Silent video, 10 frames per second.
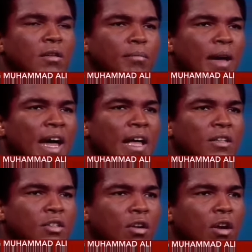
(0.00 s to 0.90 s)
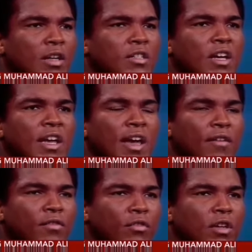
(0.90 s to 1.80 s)
Minds, hearts
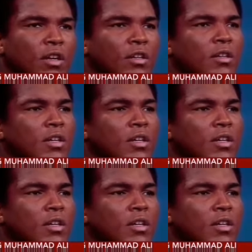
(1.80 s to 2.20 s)
have no color.